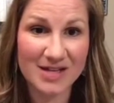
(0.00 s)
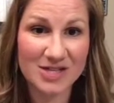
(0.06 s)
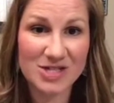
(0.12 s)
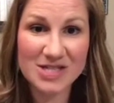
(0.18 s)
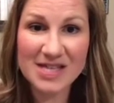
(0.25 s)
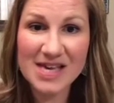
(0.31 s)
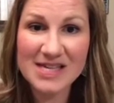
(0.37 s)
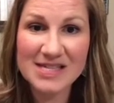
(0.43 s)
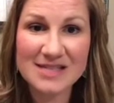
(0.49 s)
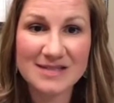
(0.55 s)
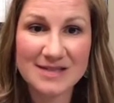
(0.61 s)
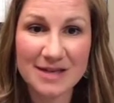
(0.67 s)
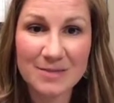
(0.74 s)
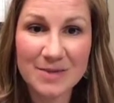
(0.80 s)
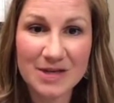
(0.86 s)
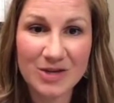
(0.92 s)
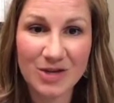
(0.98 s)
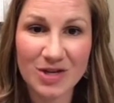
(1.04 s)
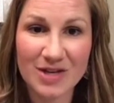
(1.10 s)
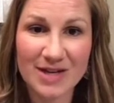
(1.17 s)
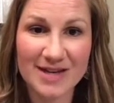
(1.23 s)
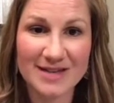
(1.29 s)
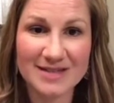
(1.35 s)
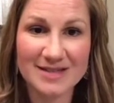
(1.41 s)
It's just that cinnamon
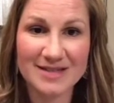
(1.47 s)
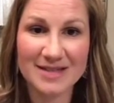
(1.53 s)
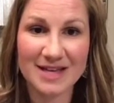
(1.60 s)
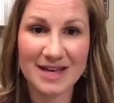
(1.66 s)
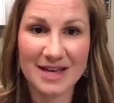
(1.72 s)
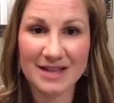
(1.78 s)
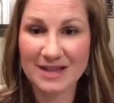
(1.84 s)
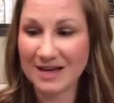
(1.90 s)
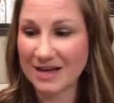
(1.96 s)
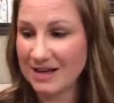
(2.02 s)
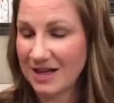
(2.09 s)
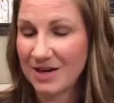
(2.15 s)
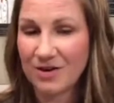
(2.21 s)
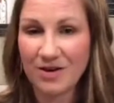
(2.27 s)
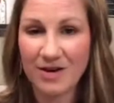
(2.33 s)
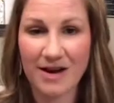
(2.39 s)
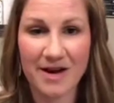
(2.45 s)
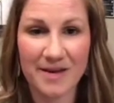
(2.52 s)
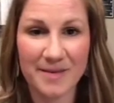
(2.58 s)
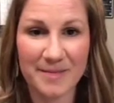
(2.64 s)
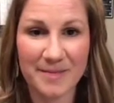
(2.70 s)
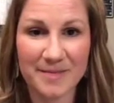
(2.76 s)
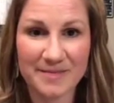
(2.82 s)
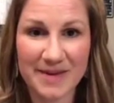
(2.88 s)
goodness. It's like in the cleaner.
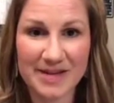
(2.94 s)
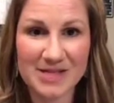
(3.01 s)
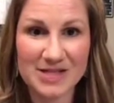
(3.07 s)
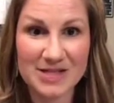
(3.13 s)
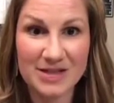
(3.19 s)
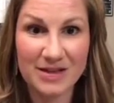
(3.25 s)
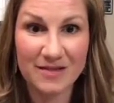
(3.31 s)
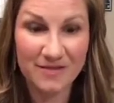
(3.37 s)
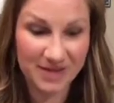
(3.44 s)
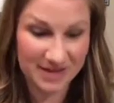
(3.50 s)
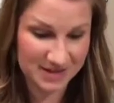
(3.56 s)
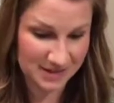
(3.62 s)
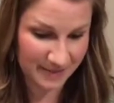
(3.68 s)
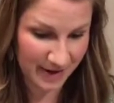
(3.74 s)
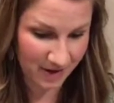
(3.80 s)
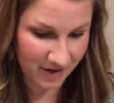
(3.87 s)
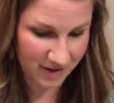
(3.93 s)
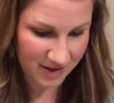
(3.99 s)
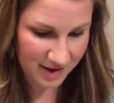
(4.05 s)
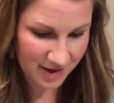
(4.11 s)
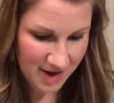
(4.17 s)
I just love the smell.